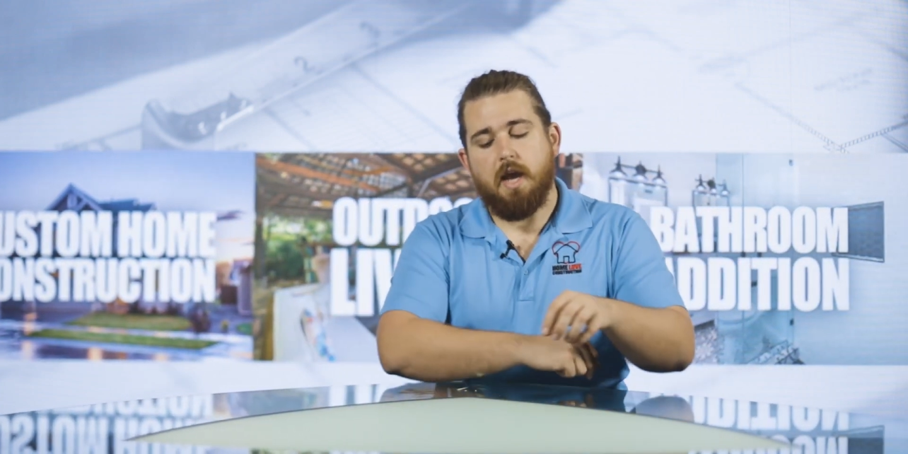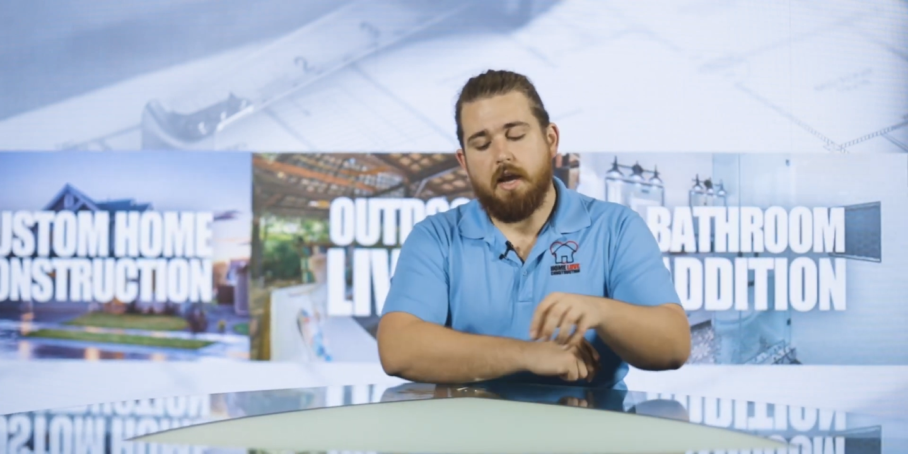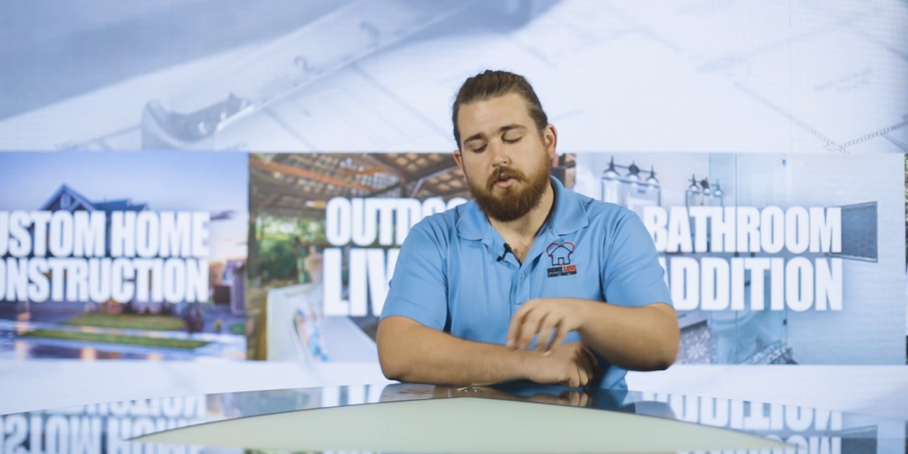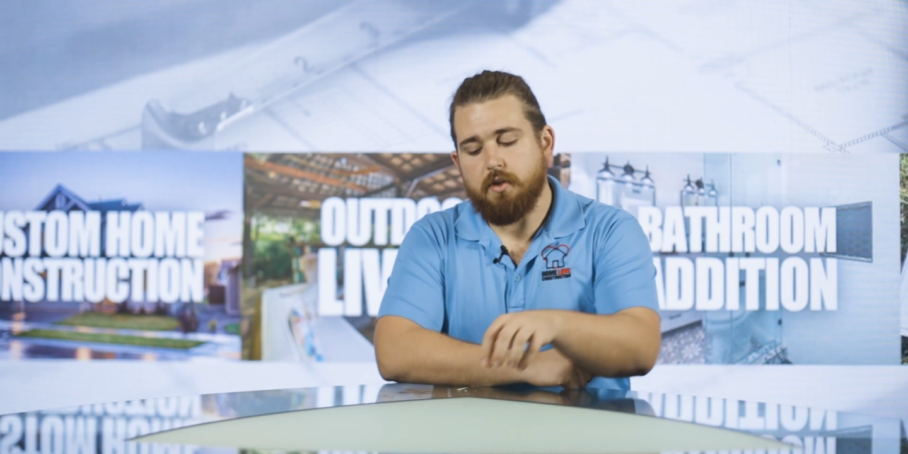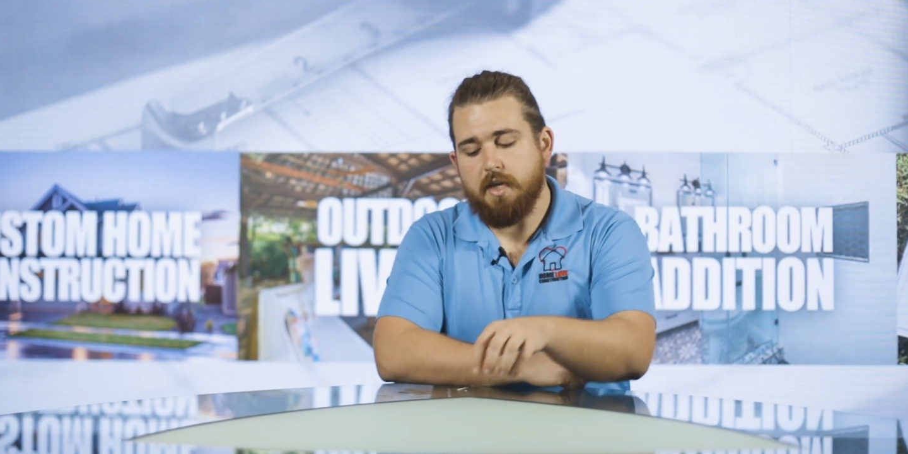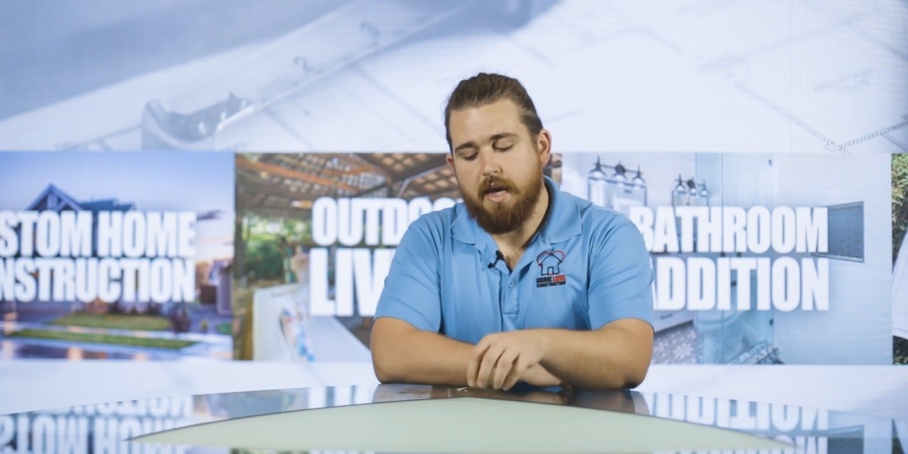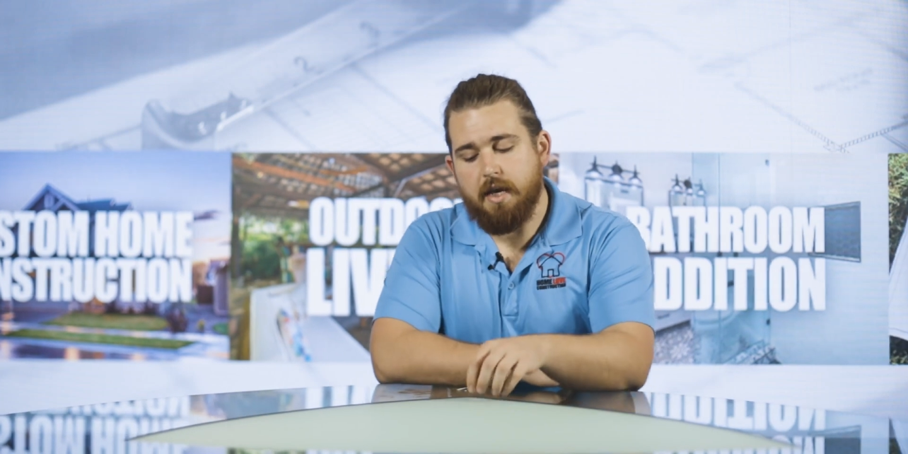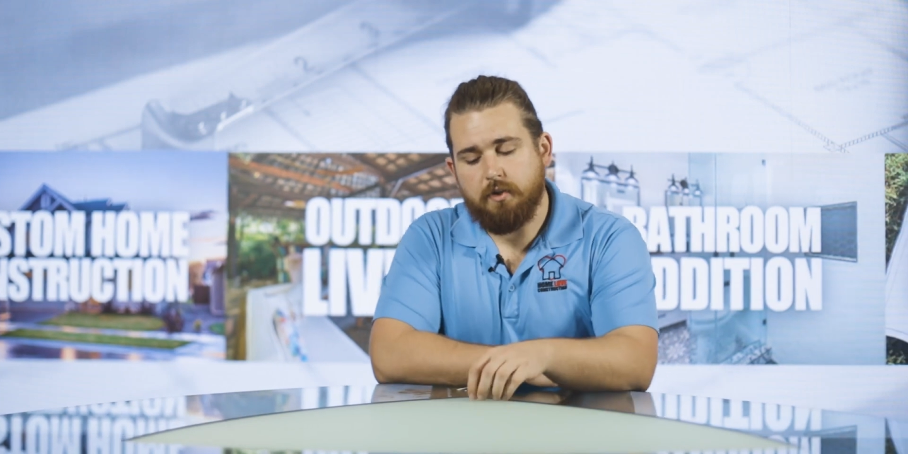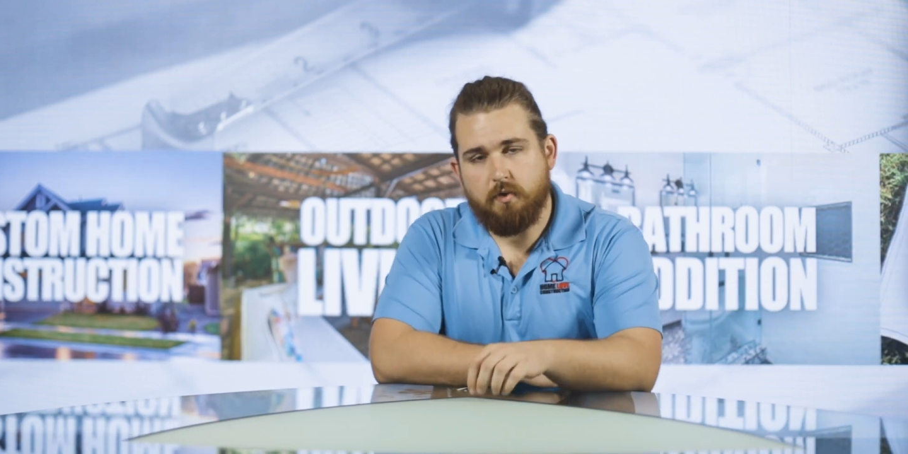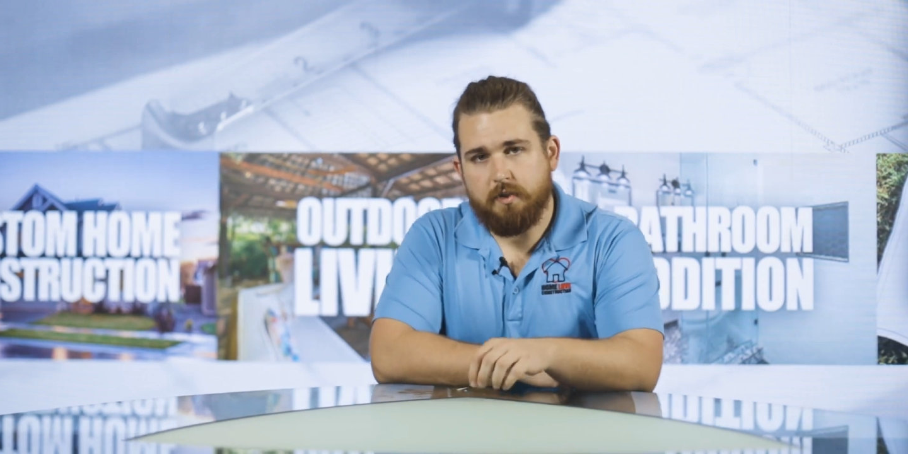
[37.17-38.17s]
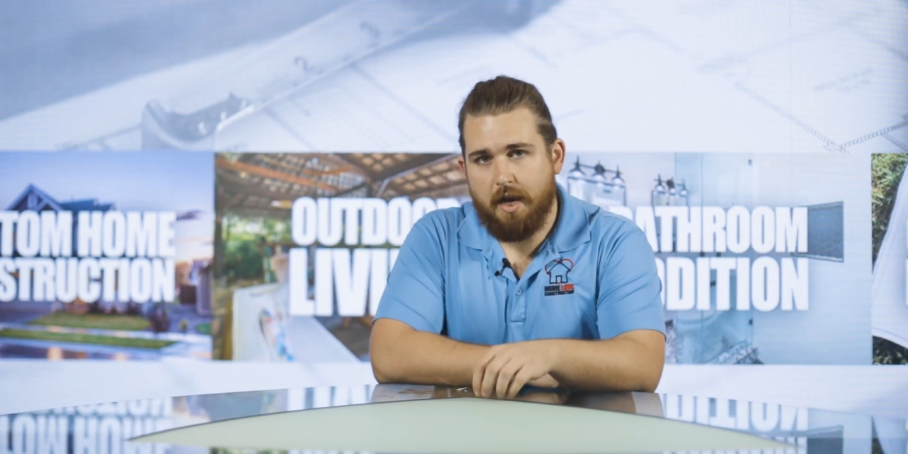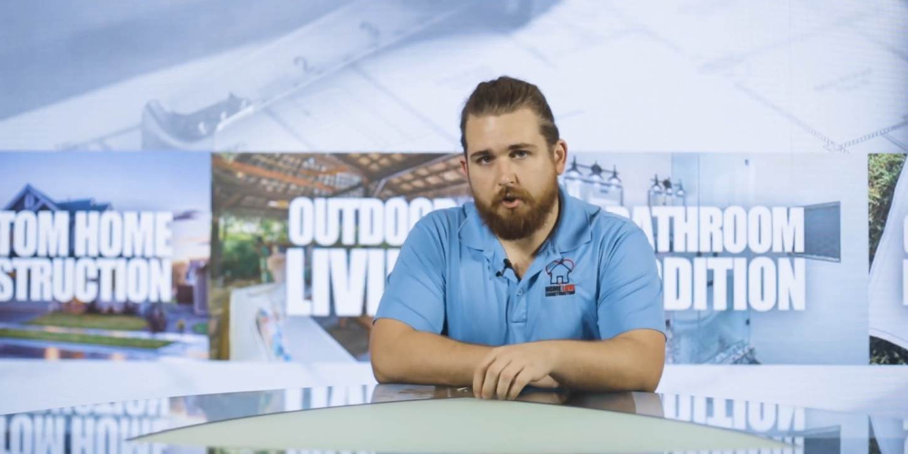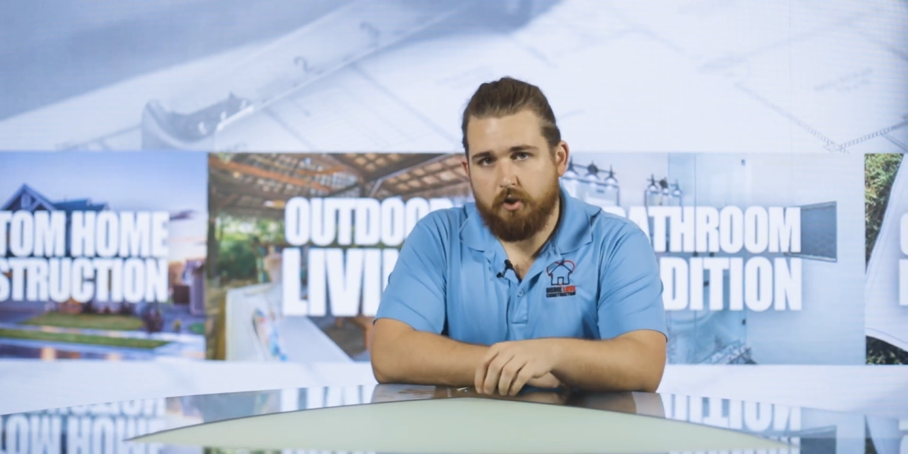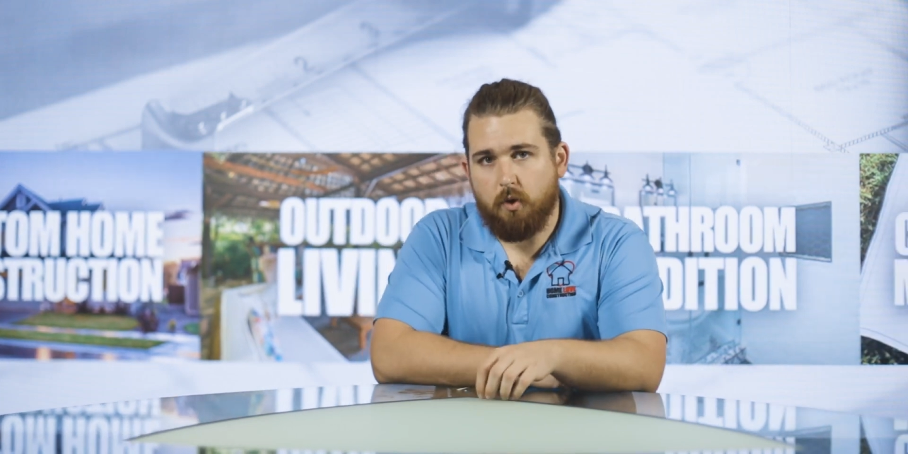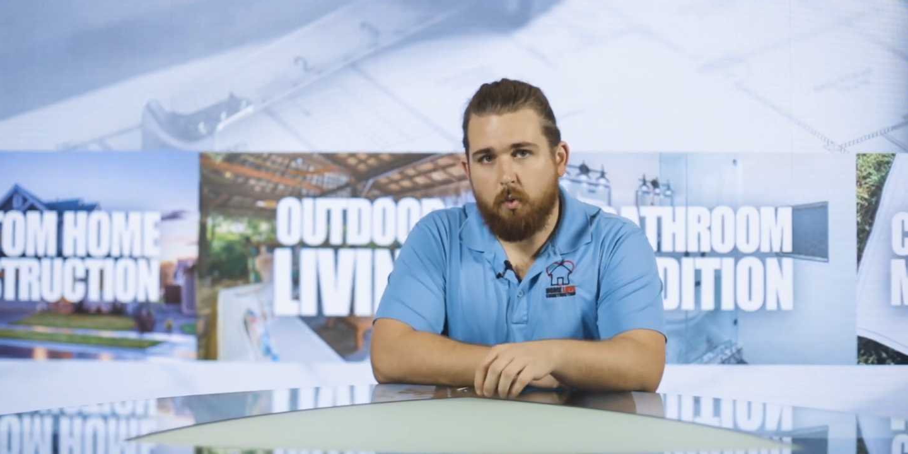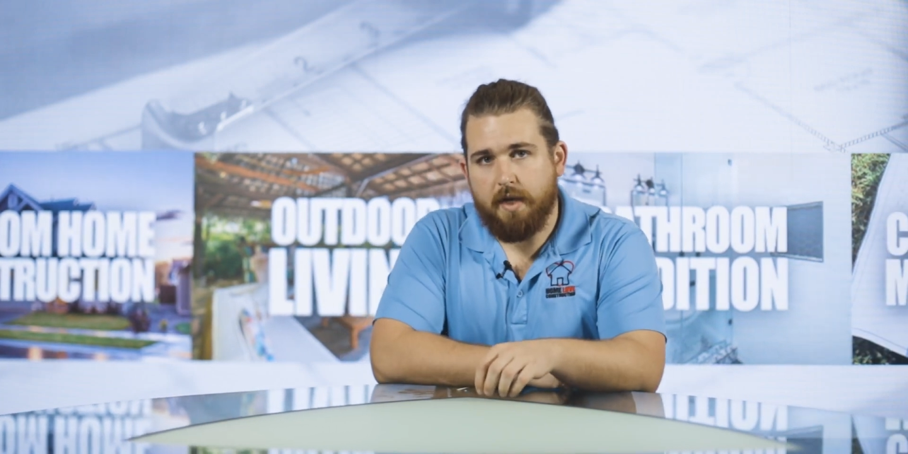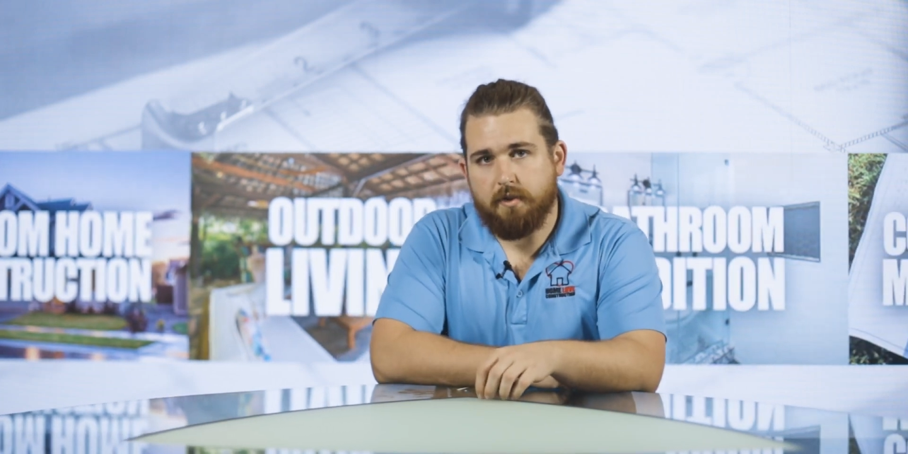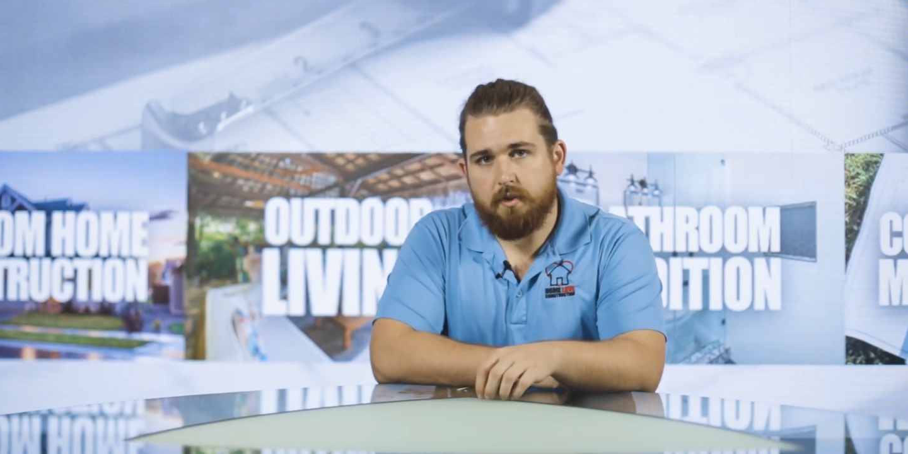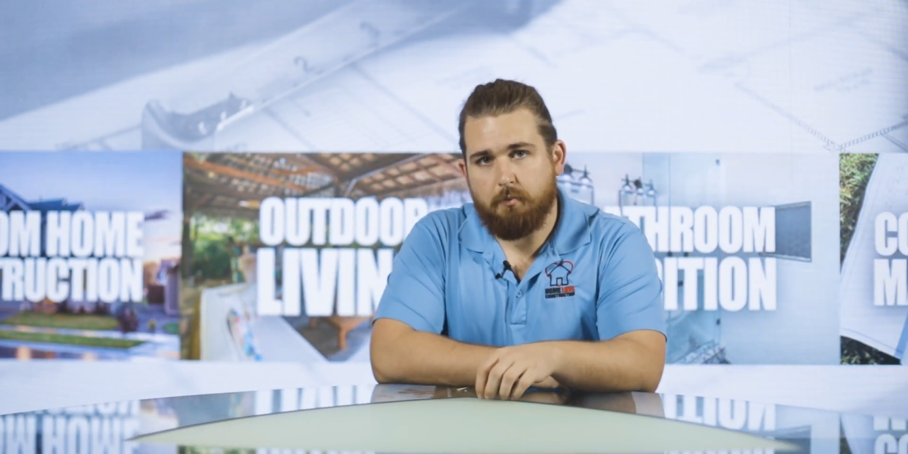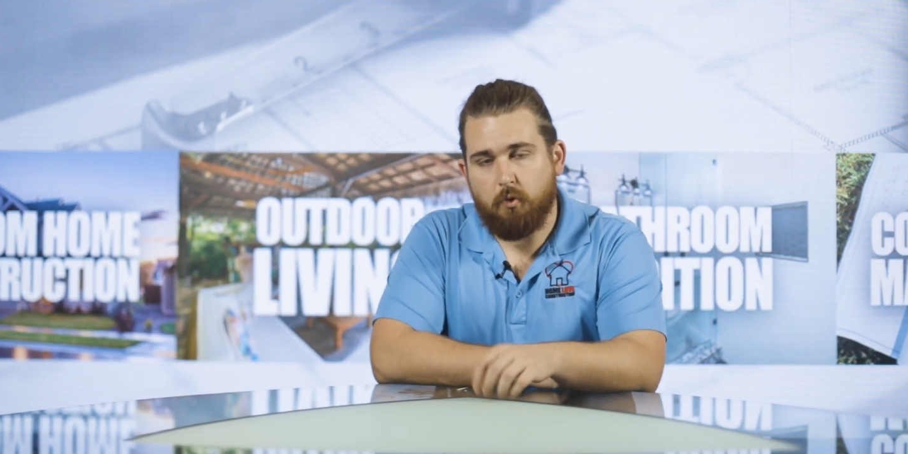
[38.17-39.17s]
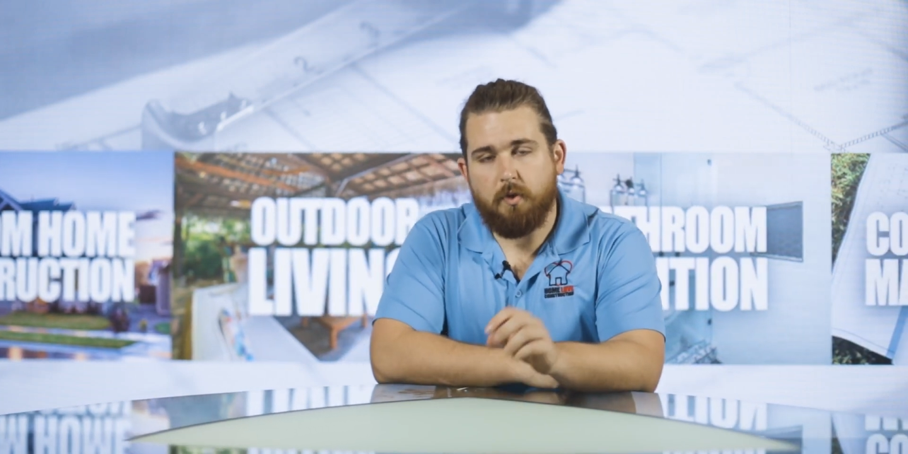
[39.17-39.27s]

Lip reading: And so the answer is actually quite simple.